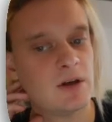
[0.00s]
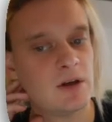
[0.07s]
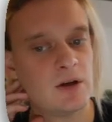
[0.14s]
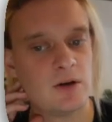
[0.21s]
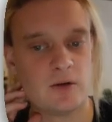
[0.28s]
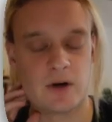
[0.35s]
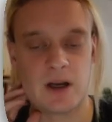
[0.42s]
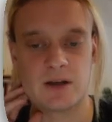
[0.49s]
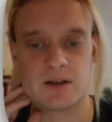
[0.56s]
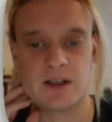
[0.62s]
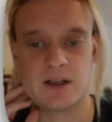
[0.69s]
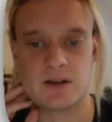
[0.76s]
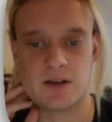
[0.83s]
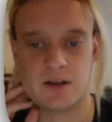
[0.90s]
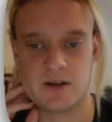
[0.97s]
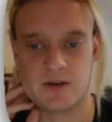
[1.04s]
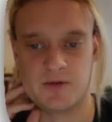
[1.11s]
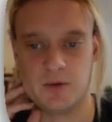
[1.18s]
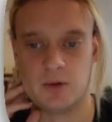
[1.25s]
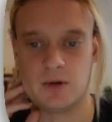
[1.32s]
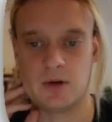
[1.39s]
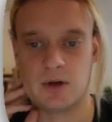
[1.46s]
or annotations
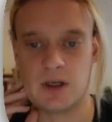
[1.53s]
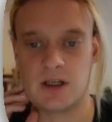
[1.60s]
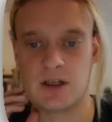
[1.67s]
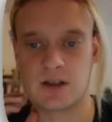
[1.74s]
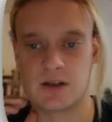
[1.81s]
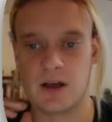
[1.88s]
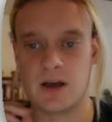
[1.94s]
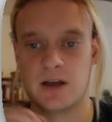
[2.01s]
for each slide